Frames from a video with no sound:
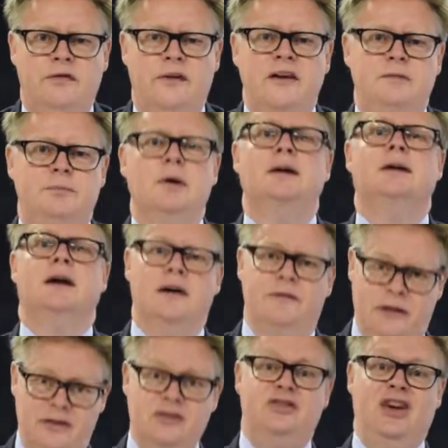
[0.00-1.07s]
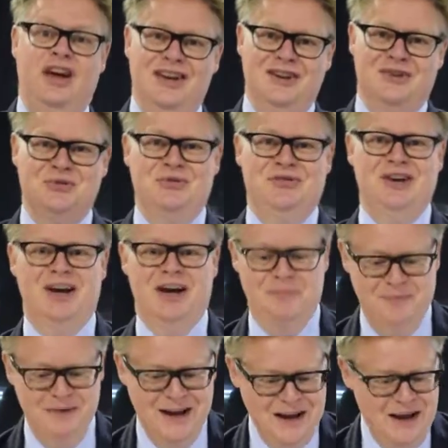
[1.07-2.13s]
Facebook Live. Technical
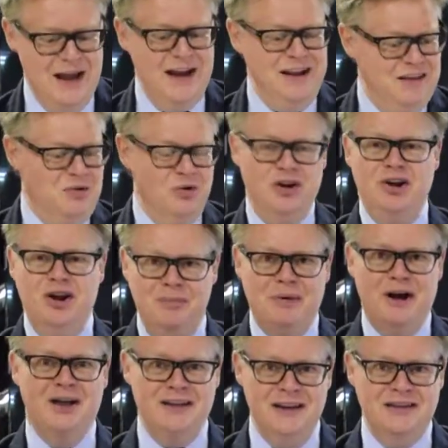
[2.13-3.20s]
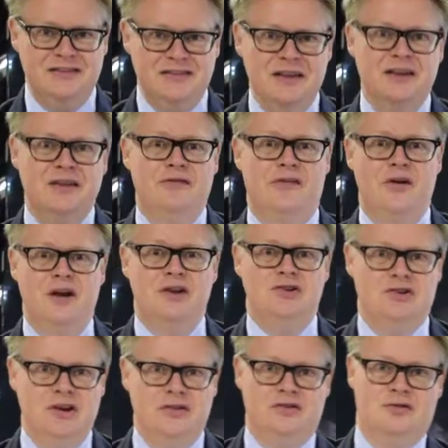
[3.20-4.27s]
term. Anything you want to know about this, the
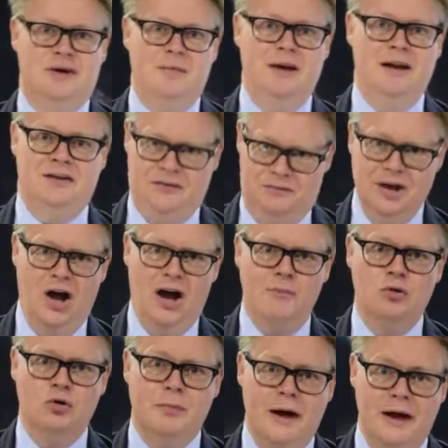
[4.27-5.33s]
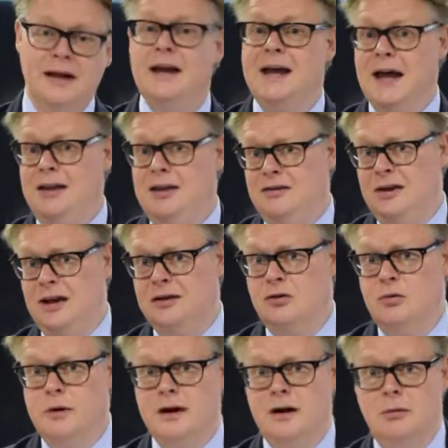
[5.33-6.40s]
furniture, ceramics, I'm your man. Anything
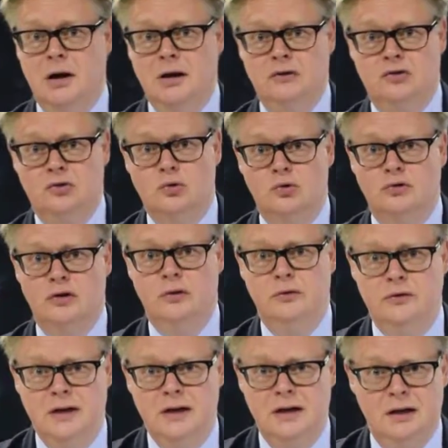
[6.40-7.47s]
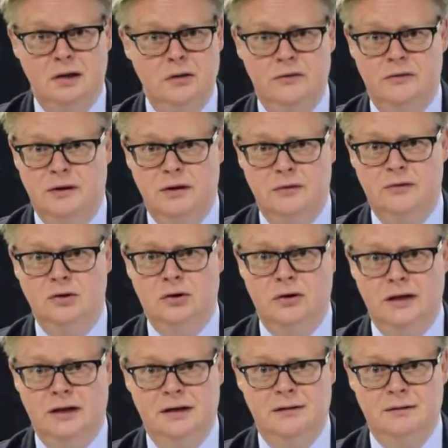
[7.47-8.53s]
technical, we're going to ask George, who's
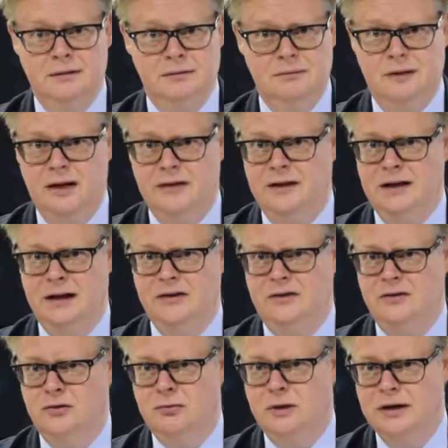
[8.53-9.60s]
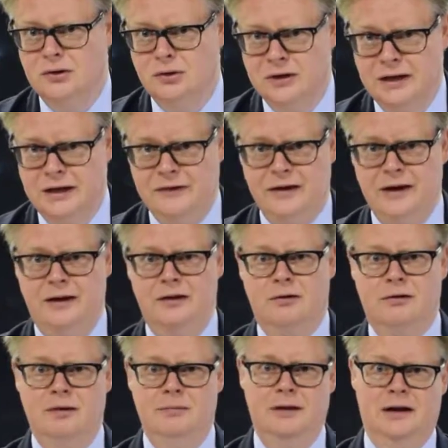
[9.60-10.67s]
nodding. Well, I think actually he's not really nodding his head in
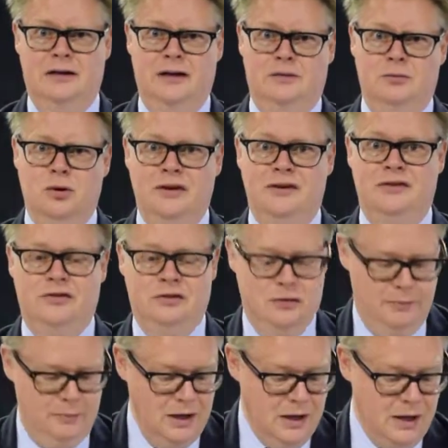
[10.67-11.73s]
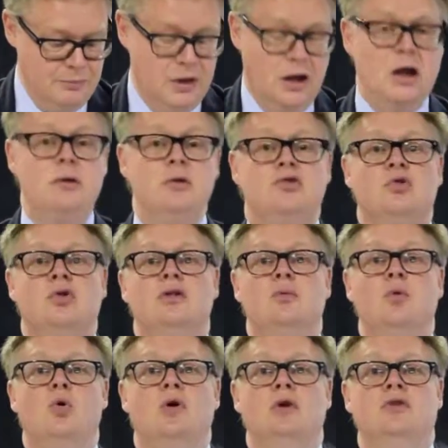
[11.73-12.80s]
agreement. I think it's more like disagreement. But I hope you enjoyed the
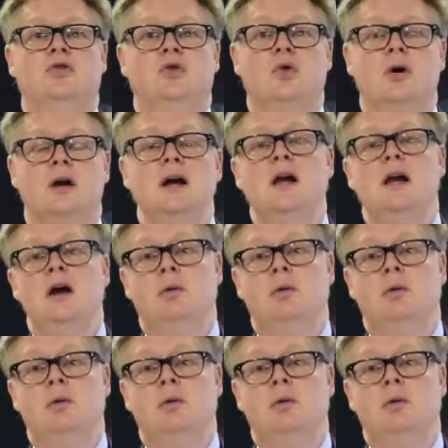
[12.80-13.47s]
walk and talk.